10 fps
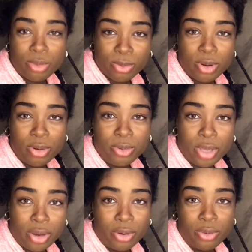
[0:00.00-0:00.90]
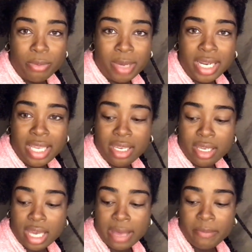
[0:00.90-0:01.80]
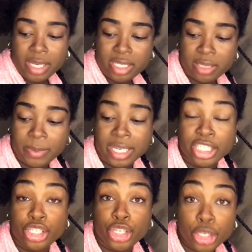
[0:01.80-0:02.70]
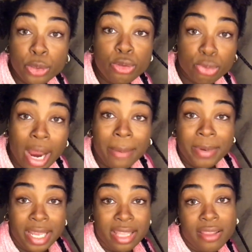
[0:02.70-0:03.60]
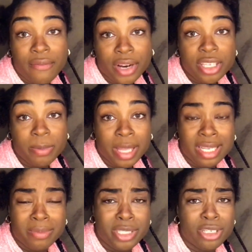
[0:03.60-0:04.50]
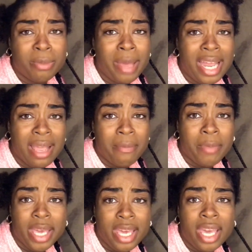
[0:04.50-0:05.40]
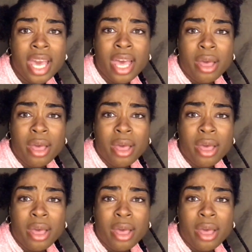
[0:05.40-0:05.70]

throw your money at me just because you dropped it in the first place, but you're mad at me